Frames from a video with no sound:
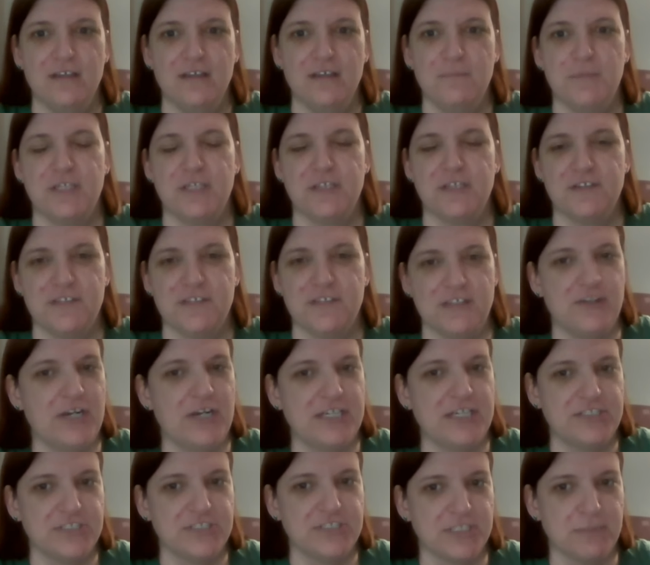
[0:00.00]
because they're
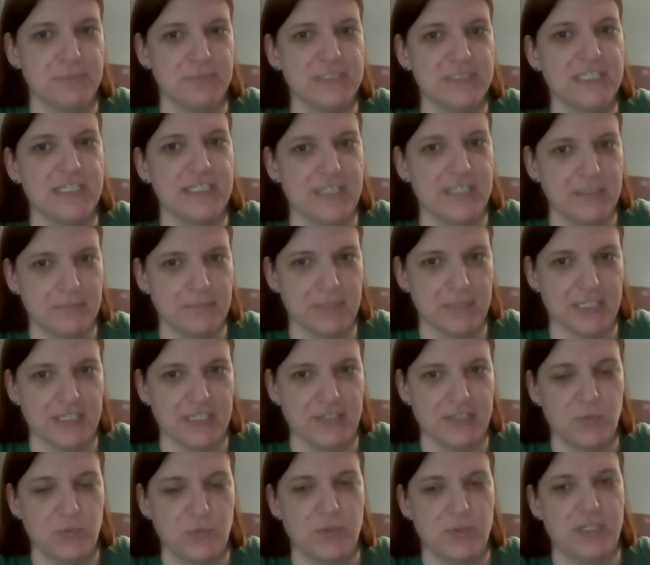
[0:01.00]
actually bleeding
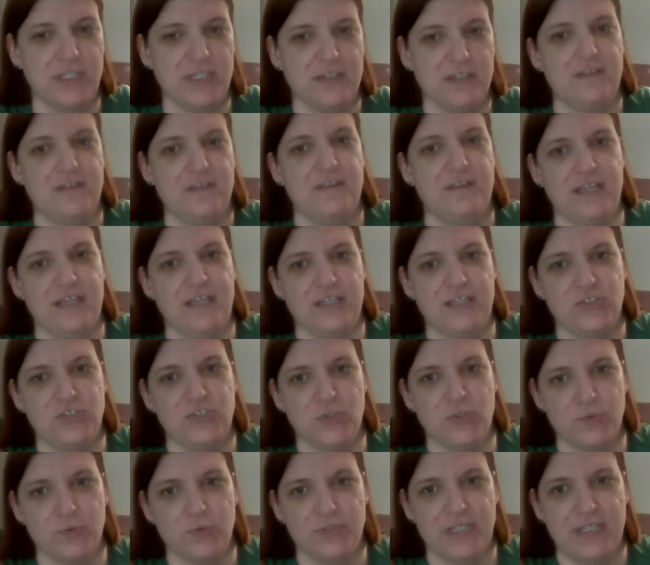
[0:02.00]
money when they
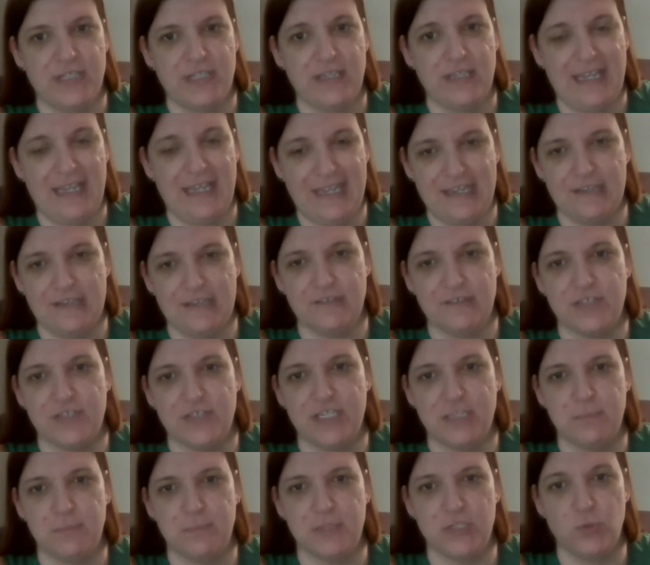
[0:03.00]
don't have
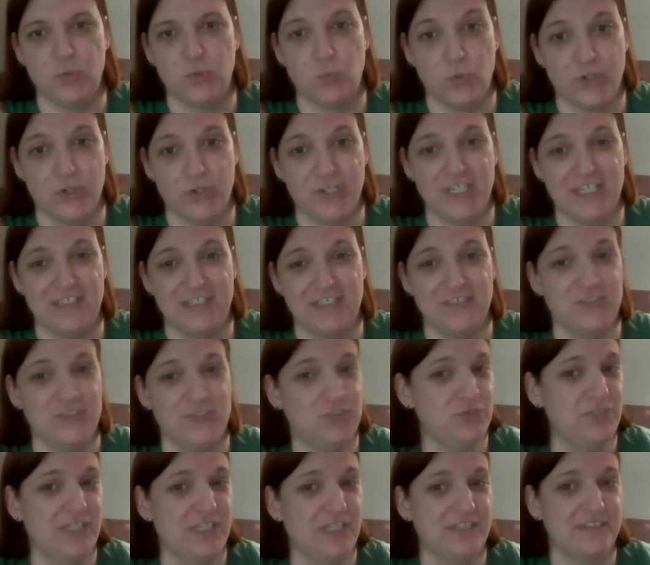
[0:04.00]
anybody working
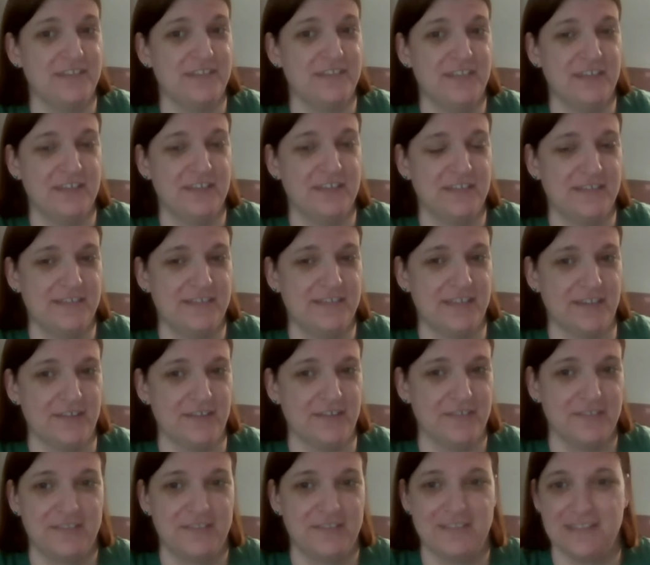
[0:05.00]
to take the ticket
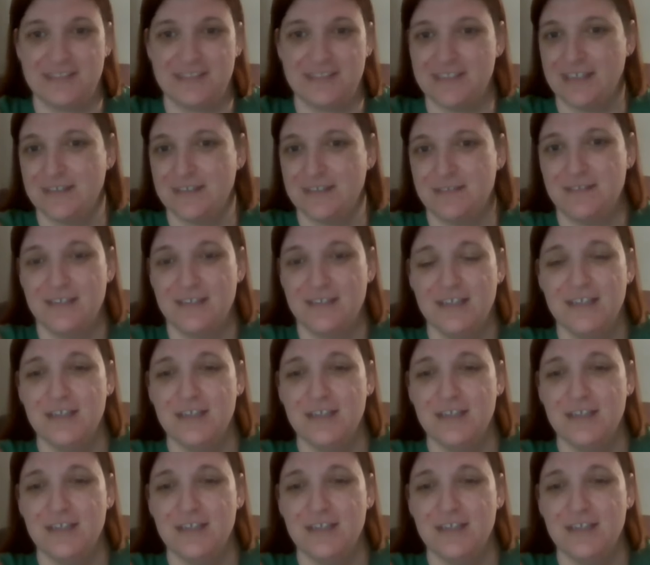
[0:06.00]
sales, to send